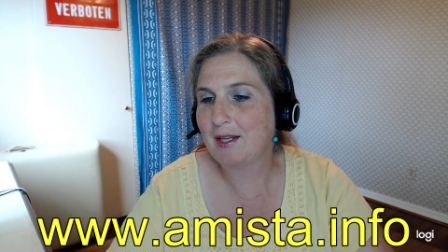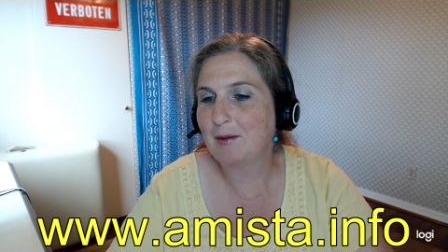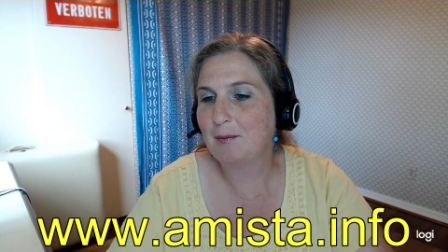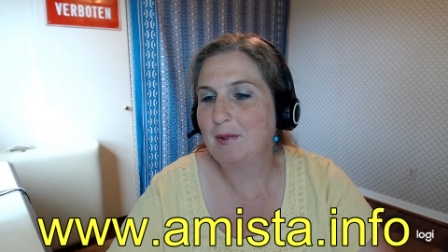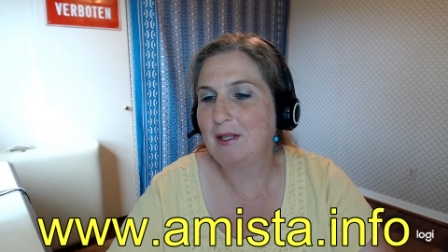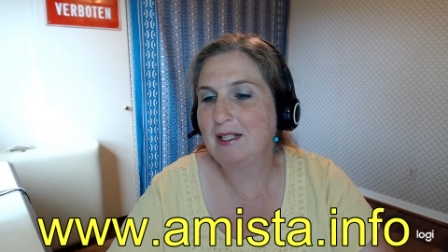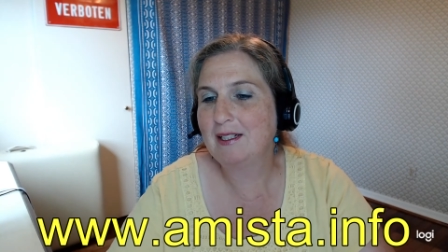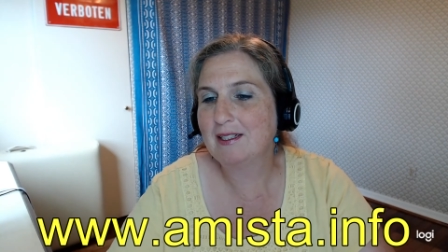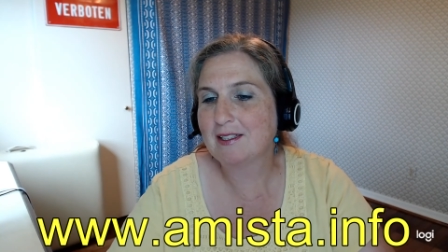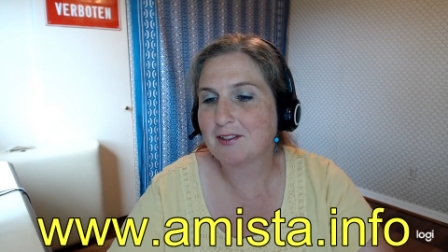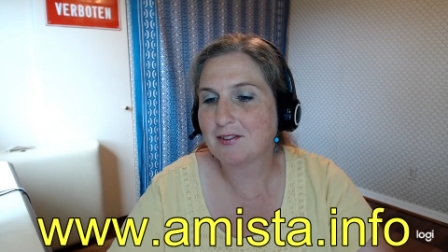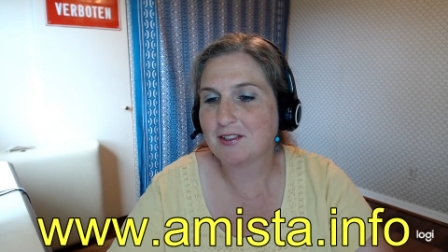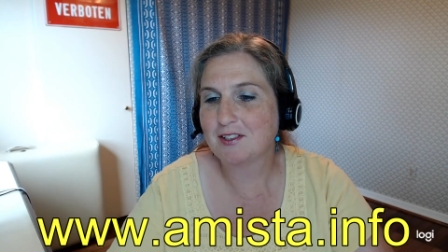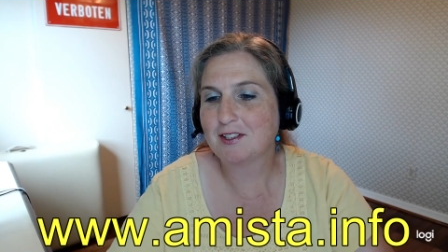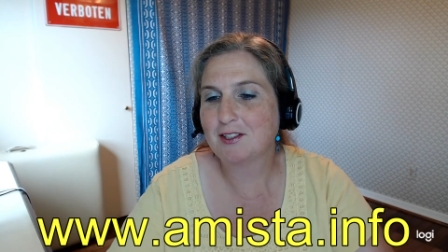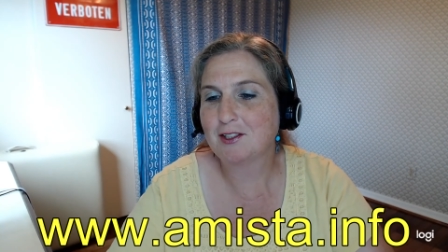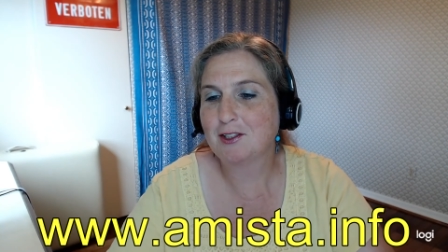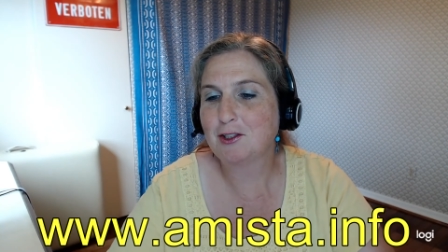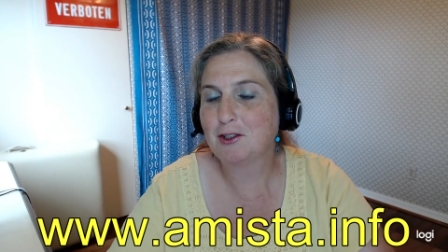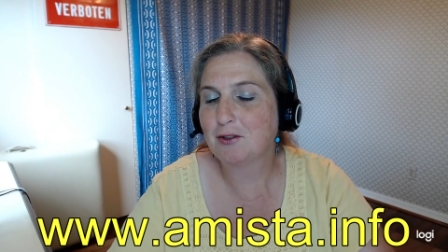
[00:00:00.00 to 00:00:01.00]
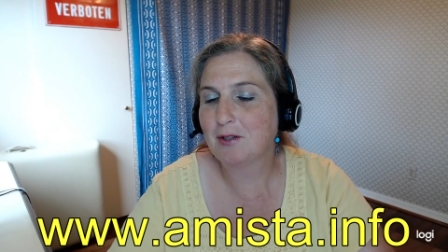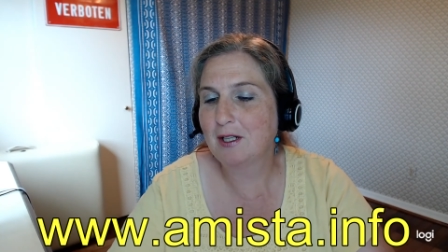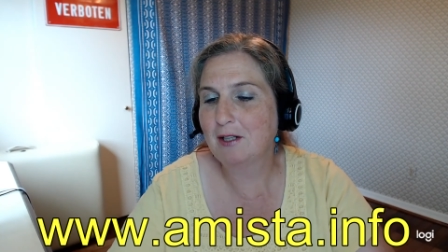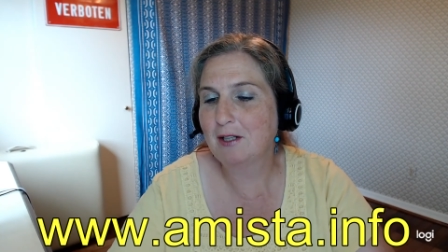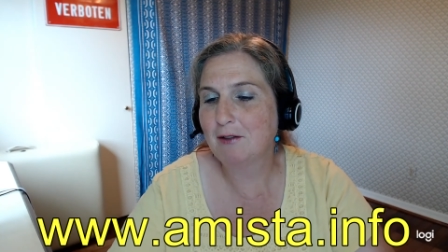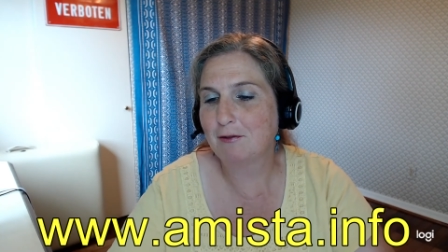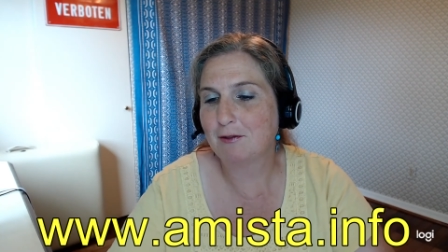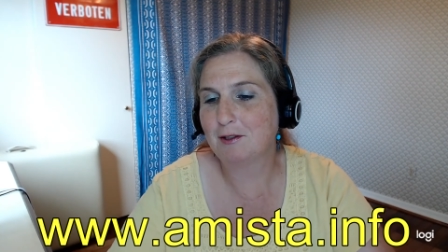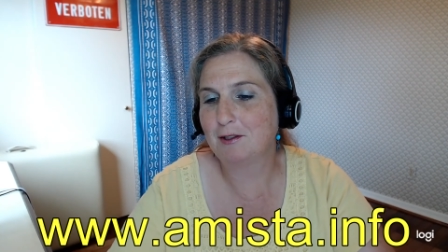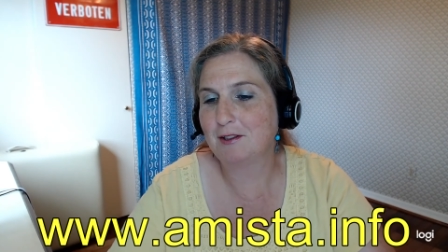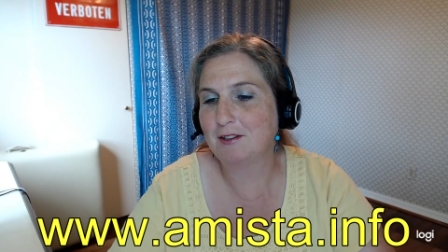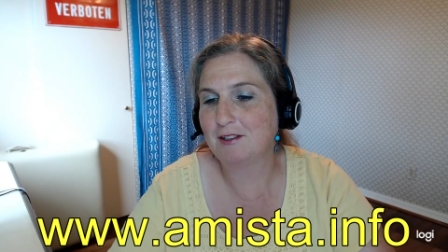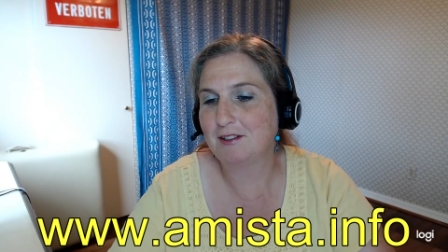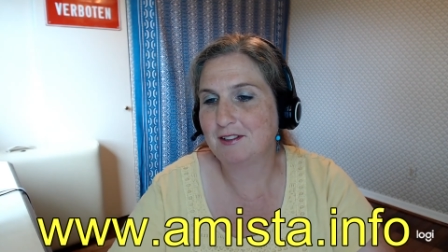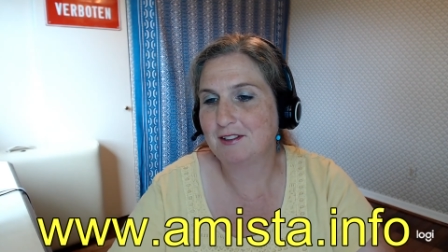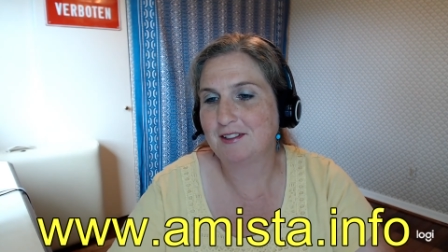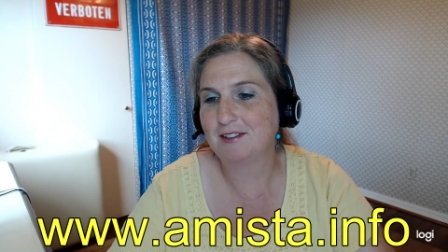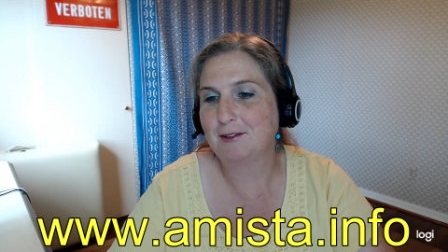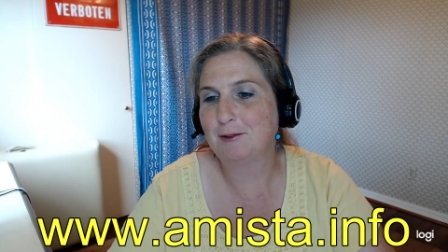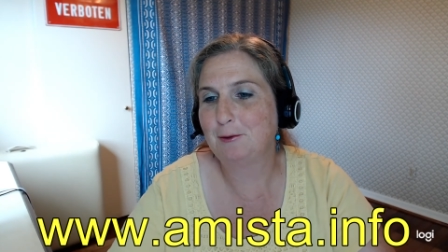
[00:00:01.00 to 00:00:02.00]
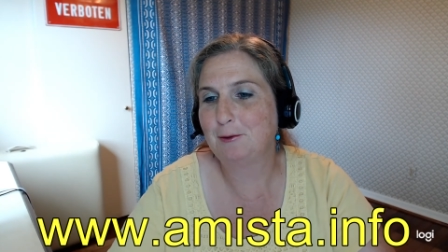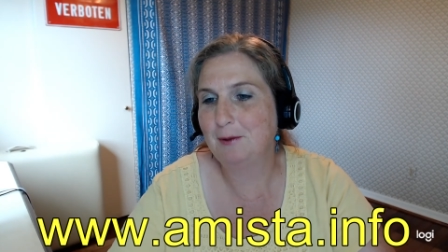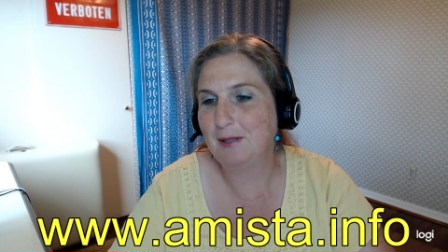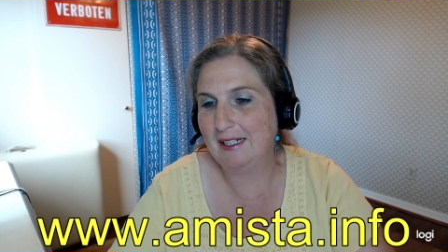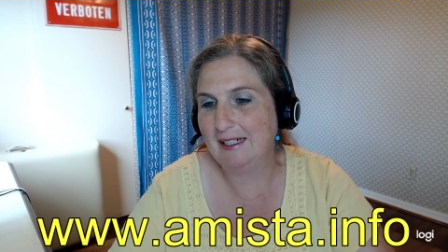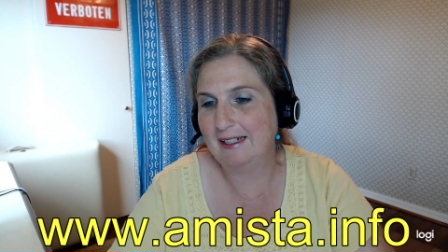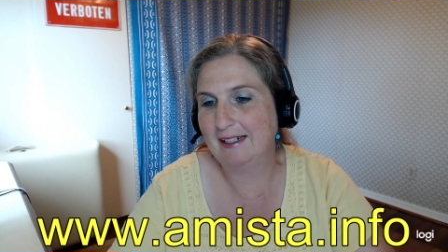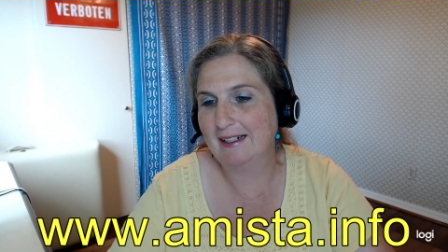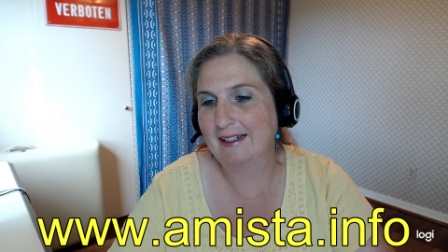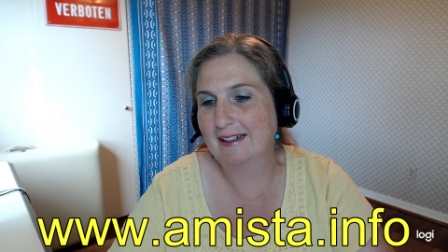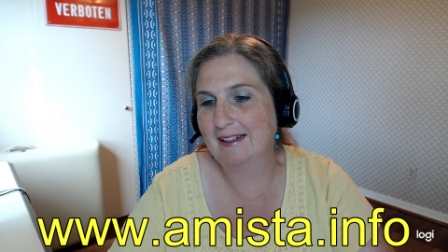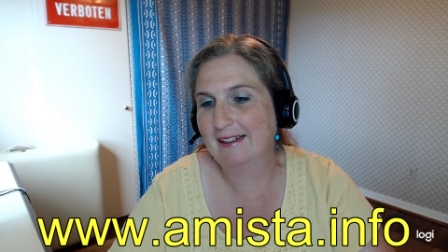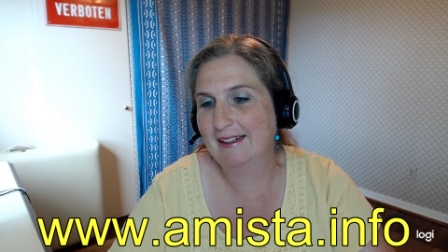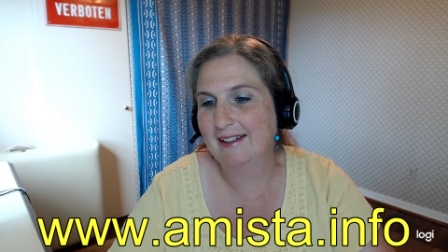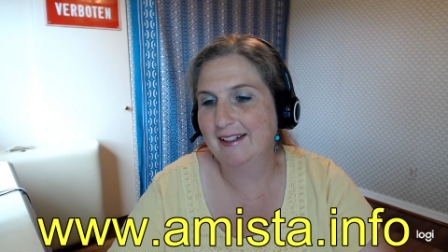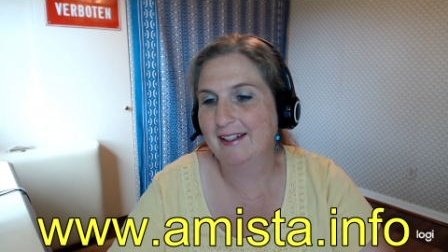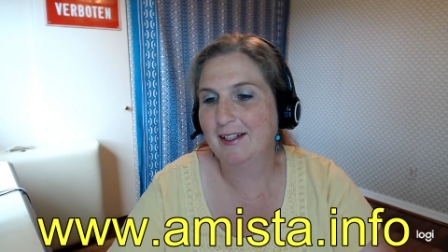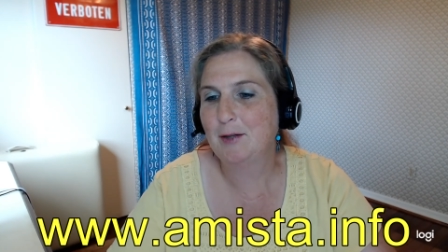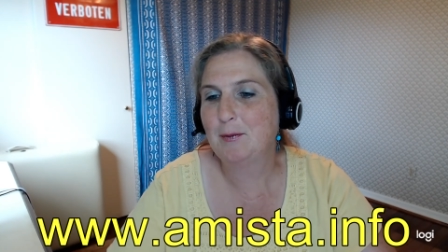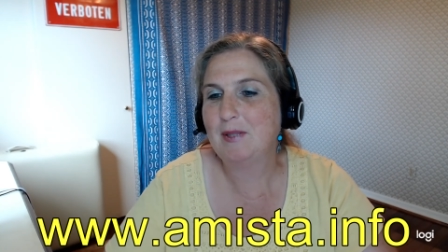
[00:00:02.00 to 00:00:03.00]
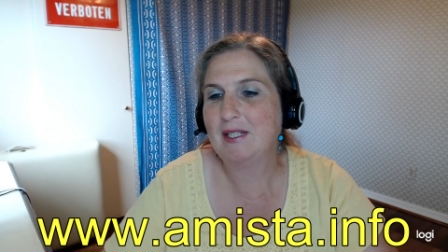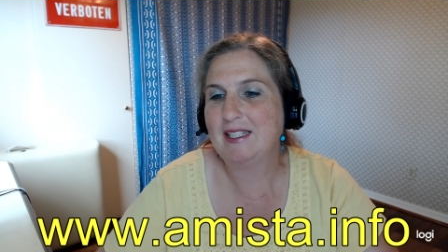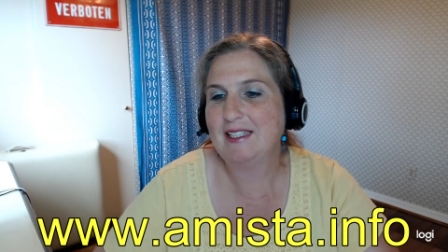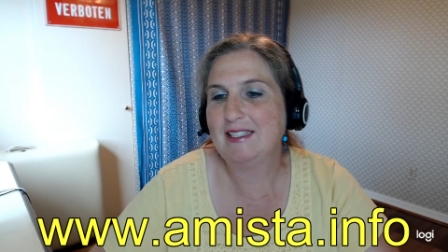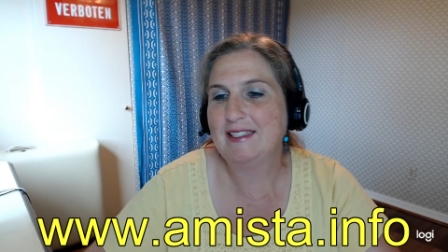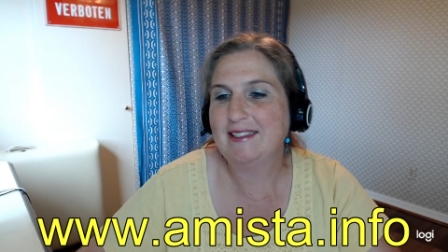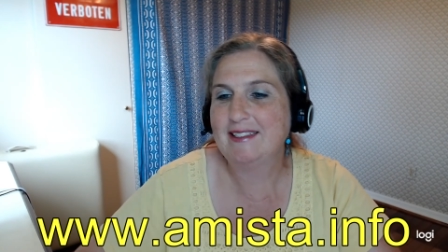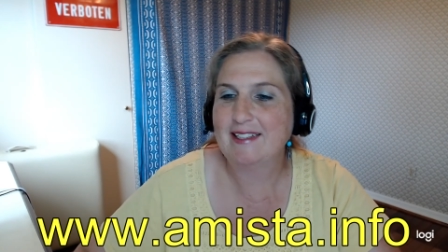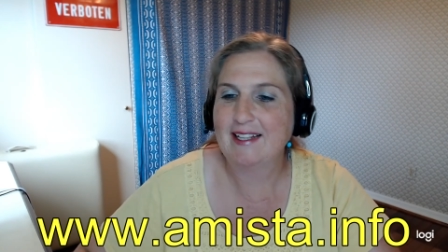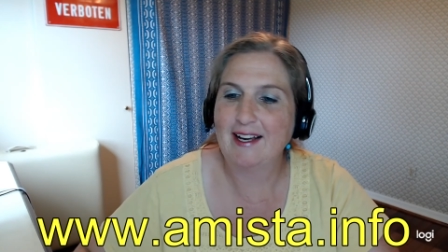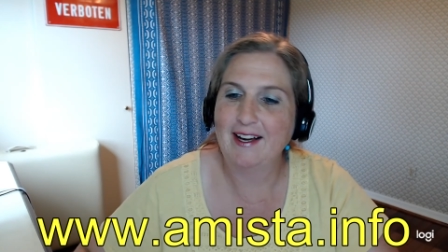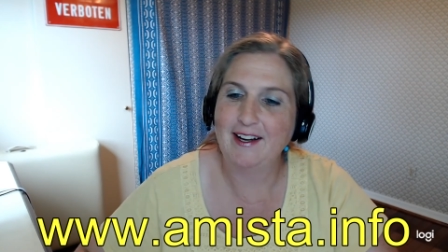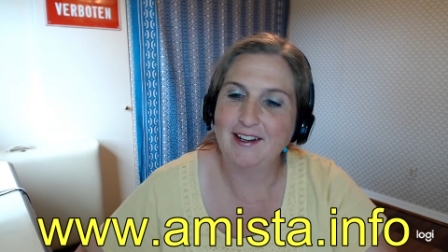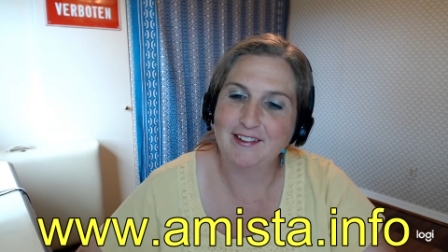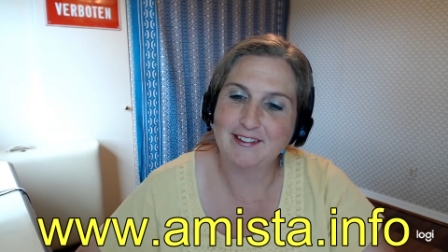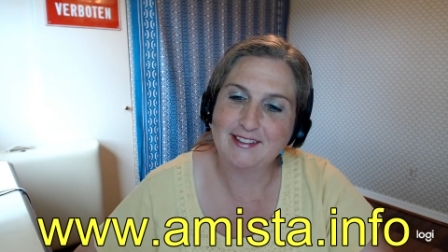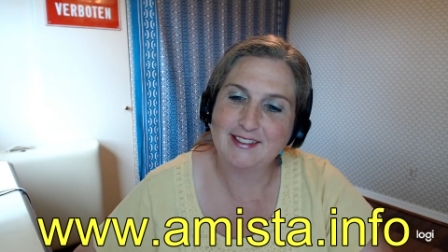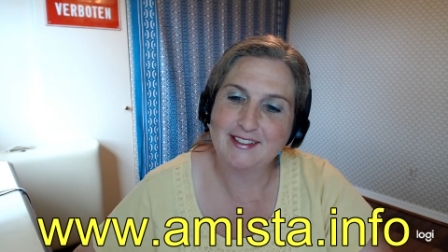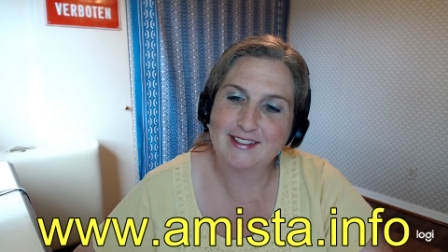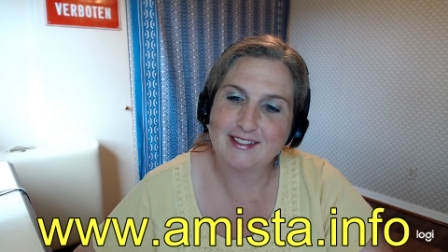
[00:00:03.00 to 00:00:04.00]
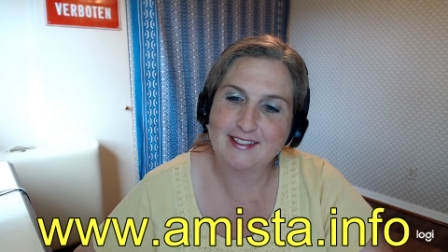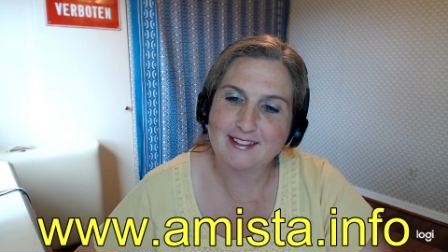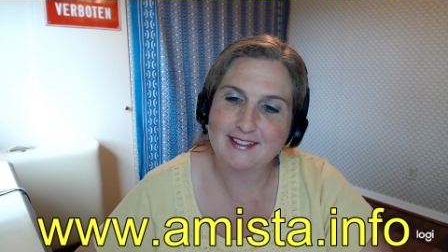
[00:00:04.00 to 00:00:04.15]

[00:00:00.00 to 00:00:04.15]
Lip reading: peaceful, joyful week. Peace out.